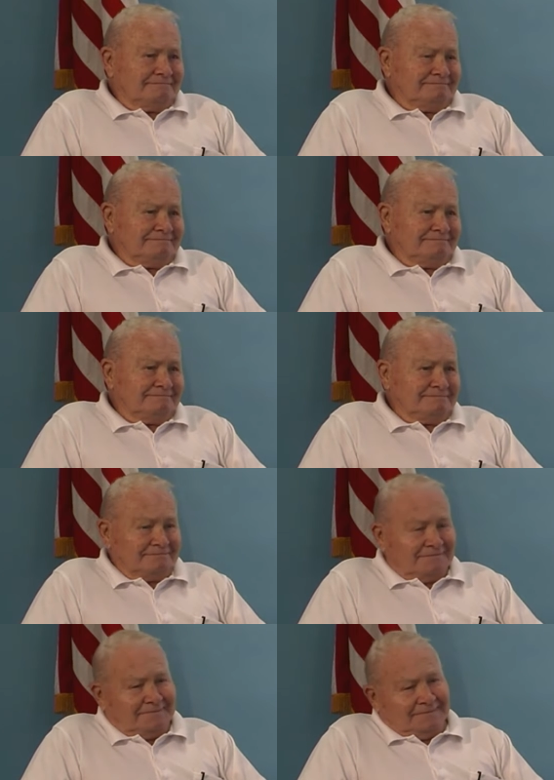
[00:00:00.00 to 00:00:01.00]
late getting
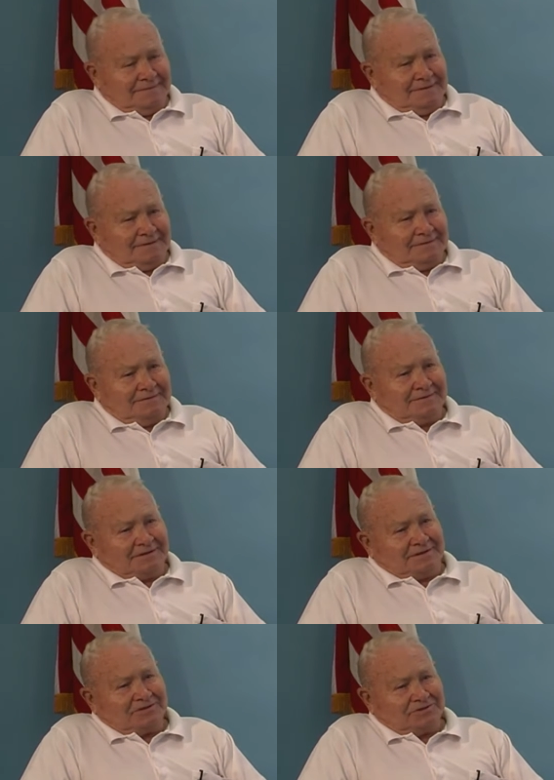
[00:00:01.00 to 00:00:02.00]
there, of course.
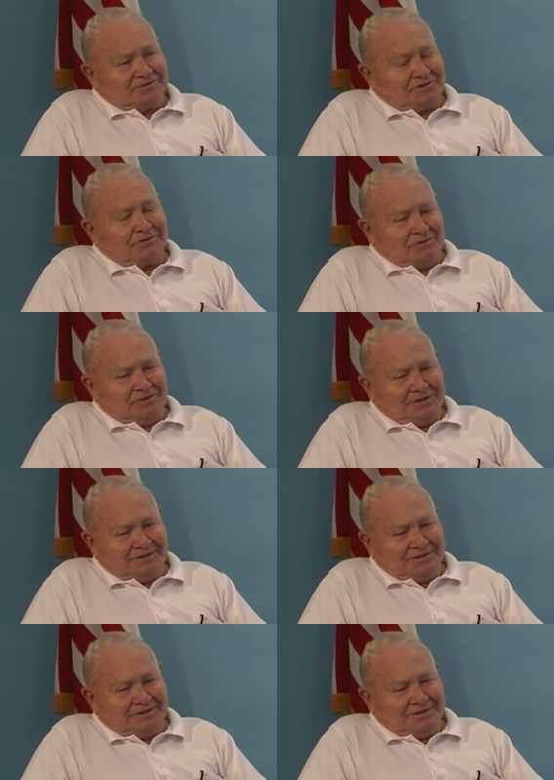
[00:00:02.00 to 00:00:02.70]
That this is true,